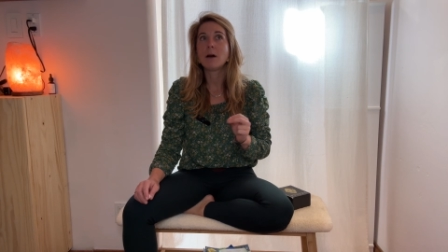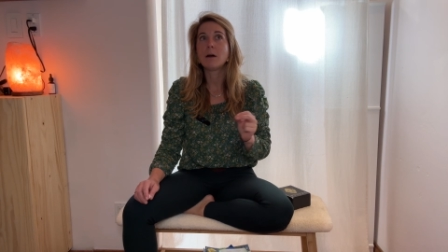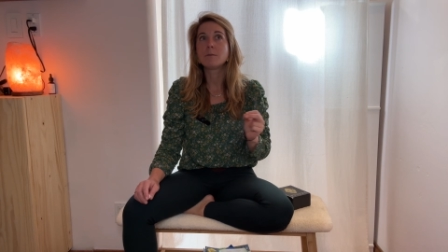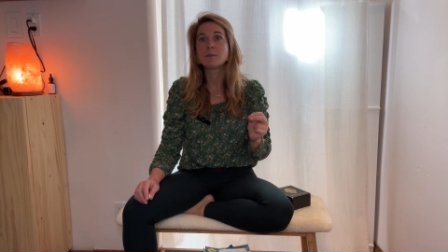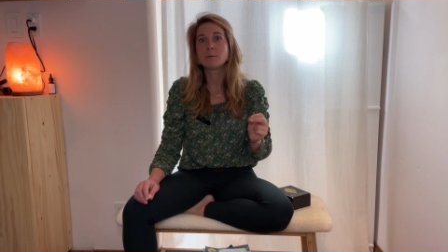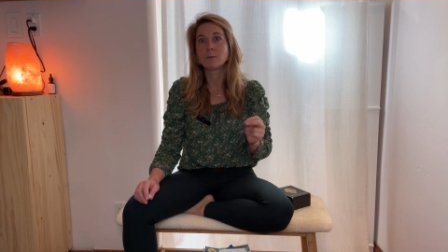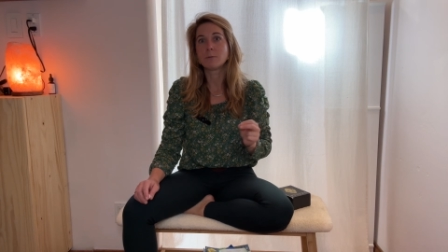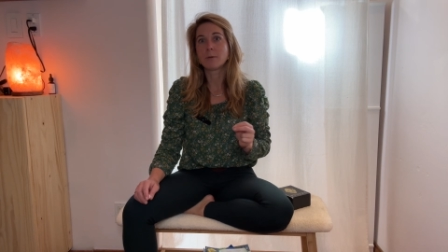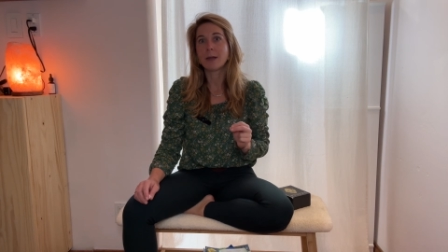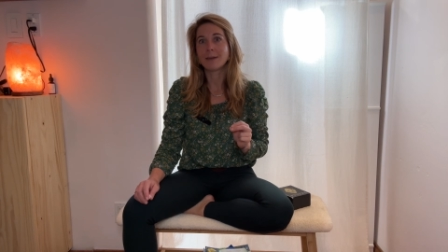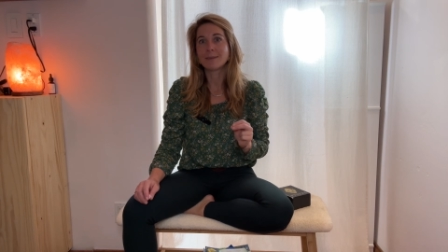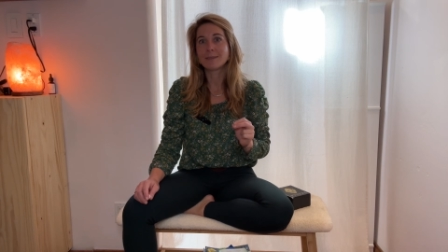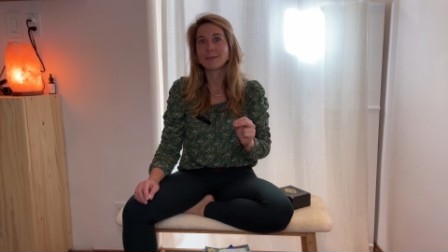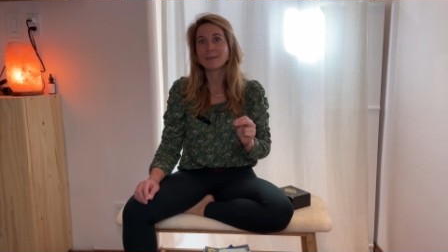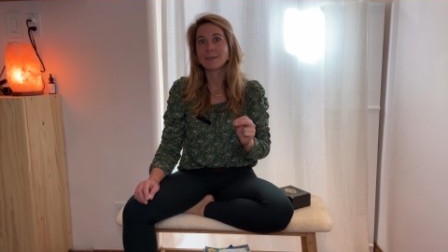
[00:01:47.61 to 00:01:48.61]
optimal
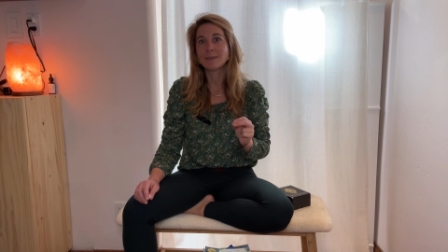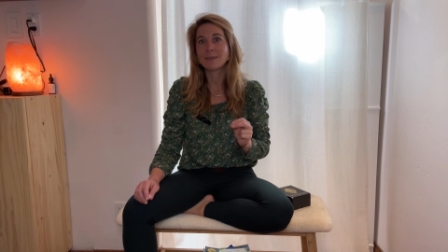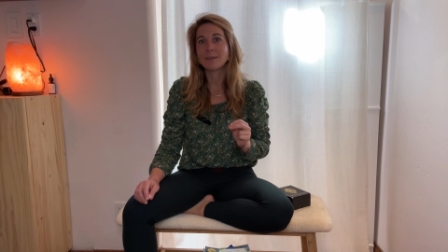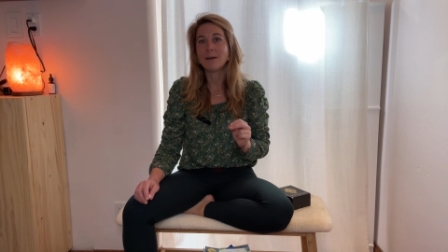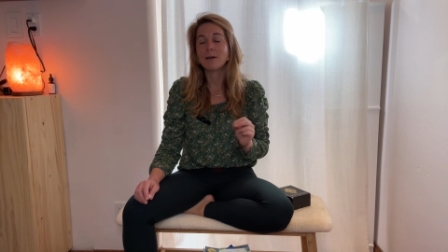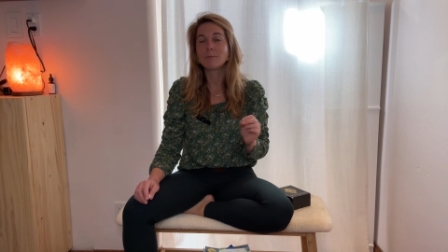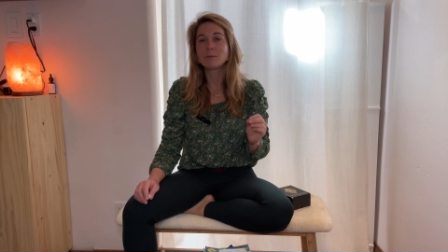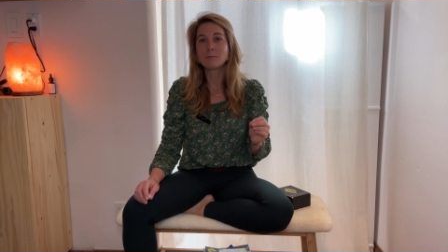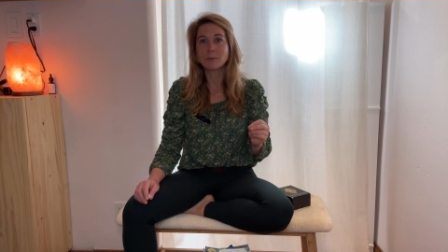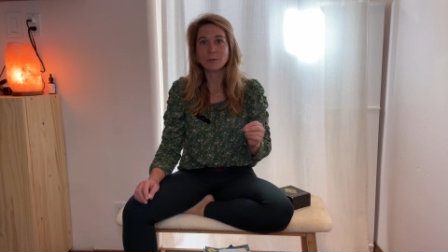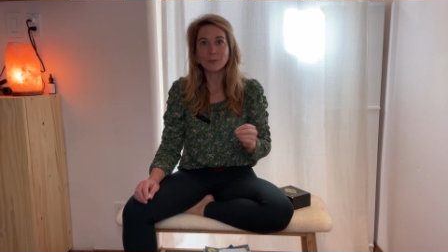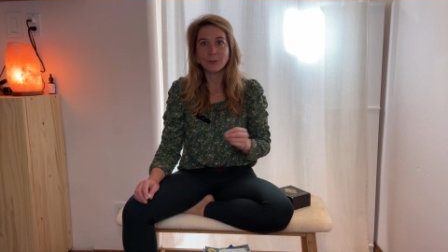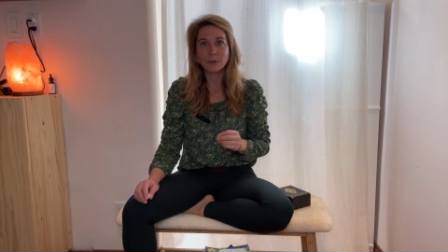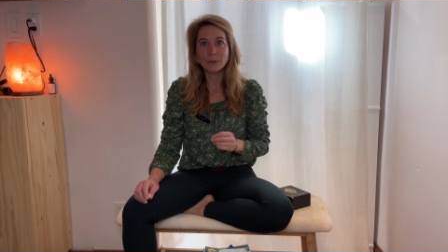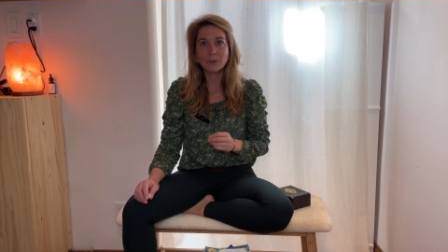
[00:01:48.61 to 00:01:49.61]
rest and
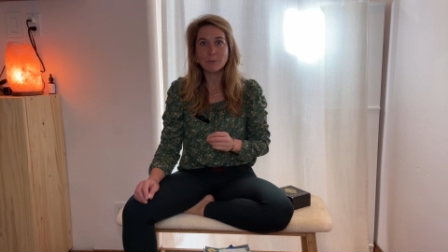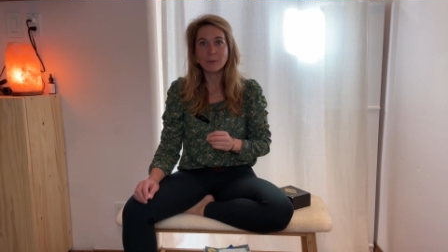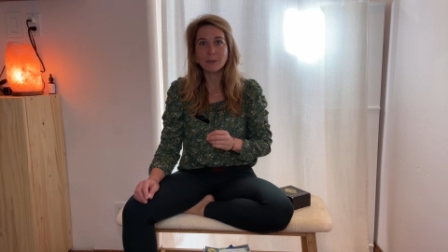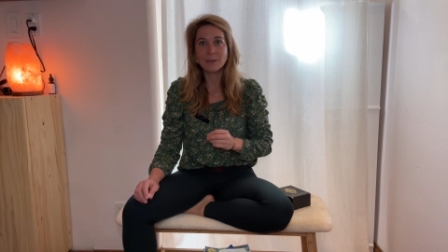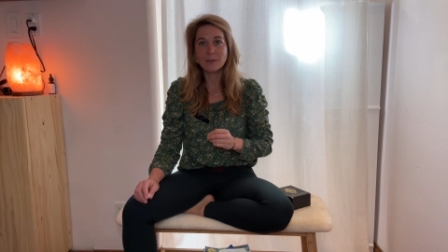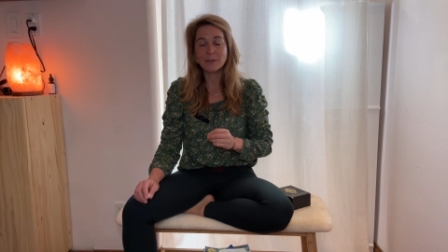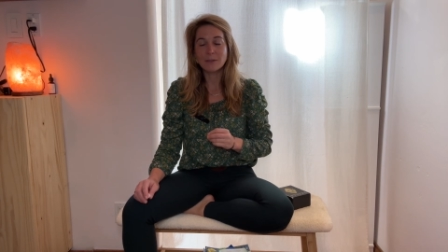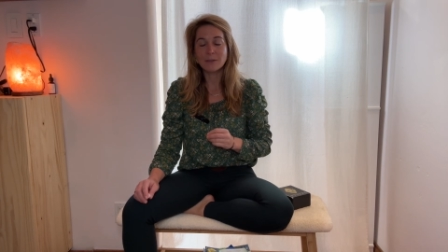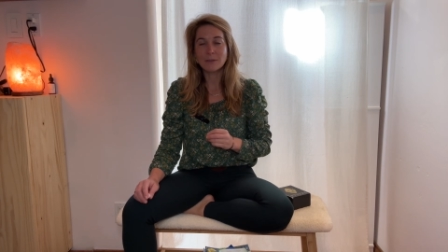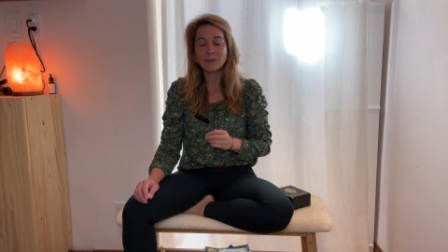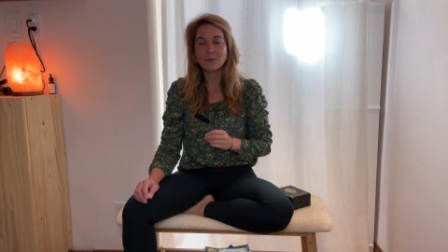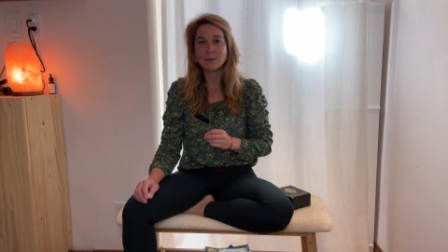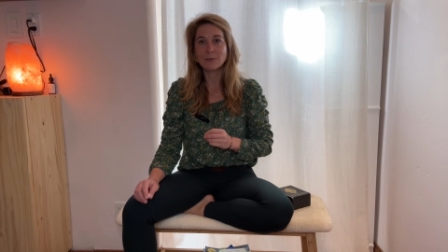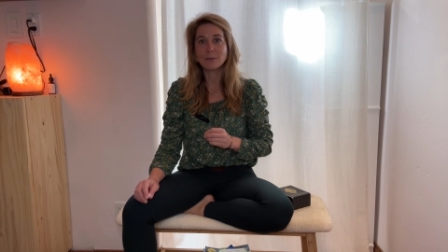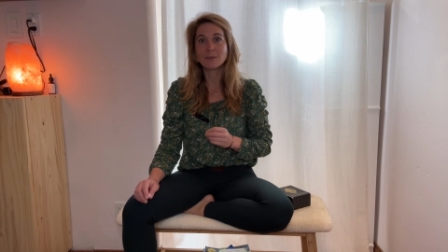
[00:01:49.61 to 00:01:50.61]
optimal nourishment
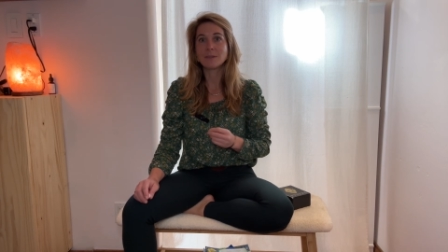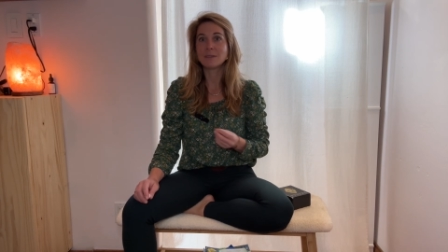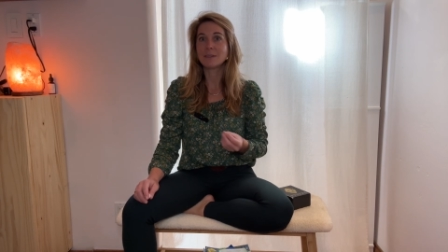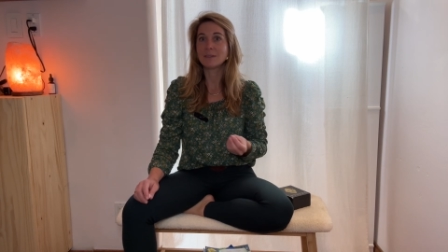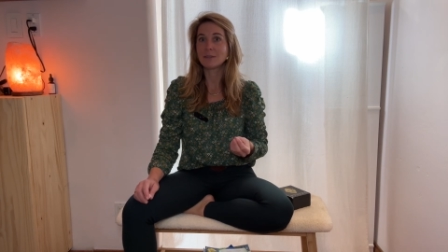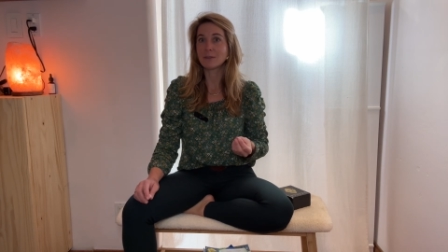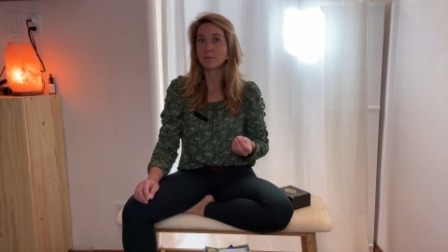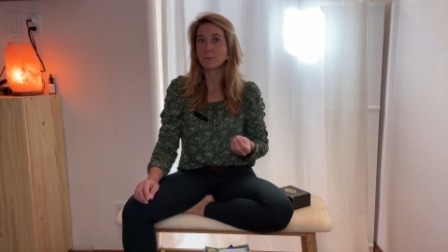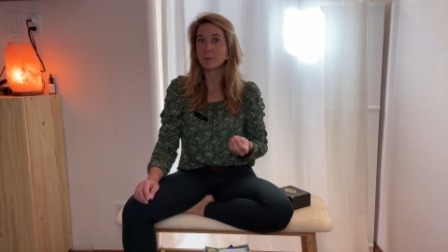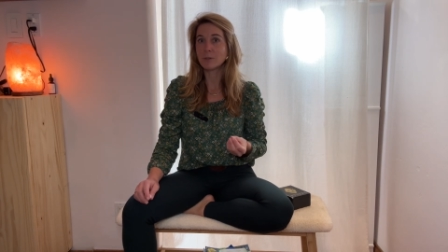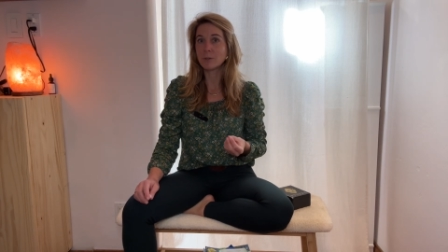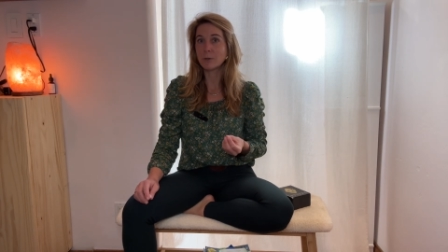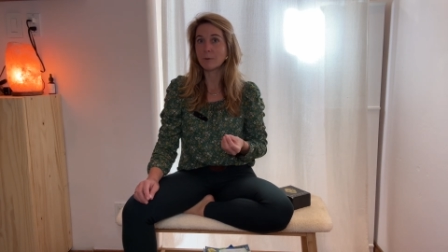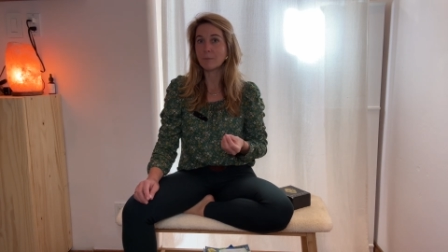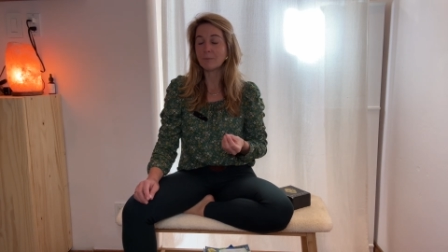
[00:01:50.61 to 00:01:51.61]
during the season of
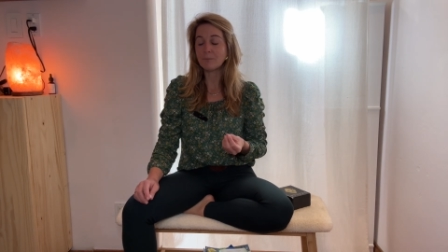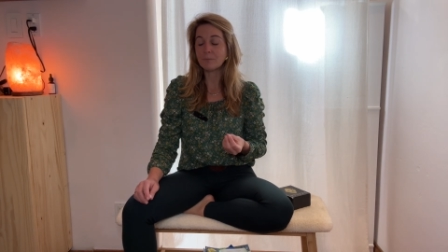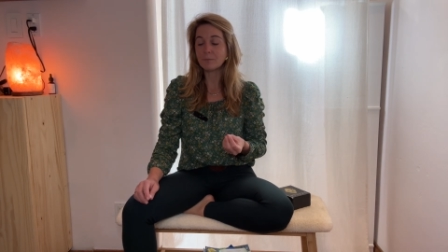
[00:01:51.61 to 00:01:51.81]
winter.